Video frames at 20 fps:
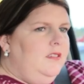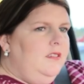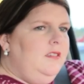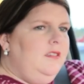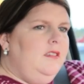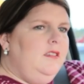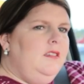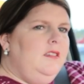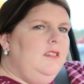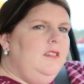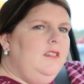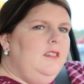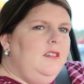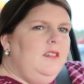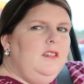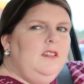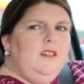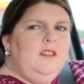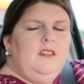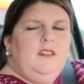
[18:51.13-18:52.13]

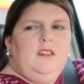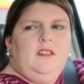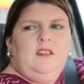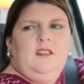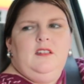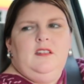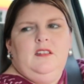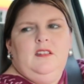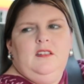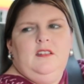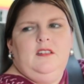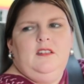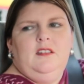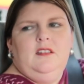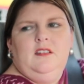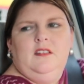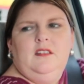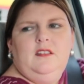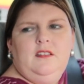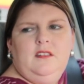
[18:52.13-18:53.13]

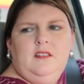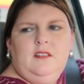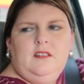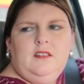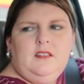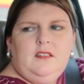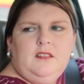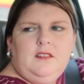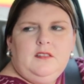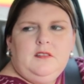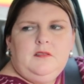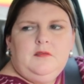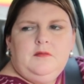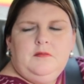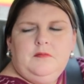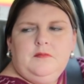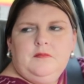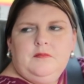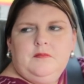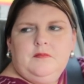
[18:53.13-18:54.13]

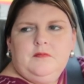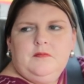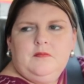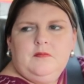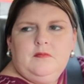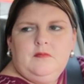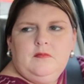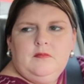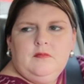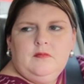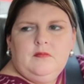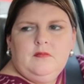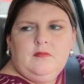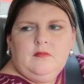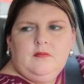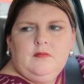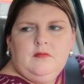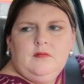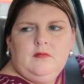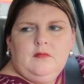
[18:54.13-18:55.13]

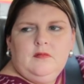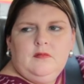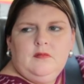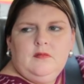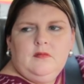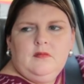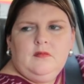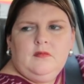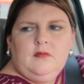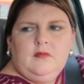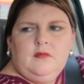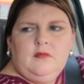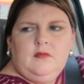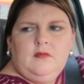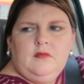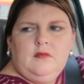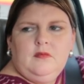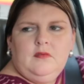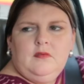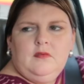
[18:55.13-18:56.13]

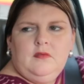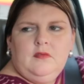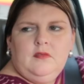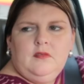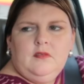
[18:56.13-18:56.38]
No words are spoken by the person on screen.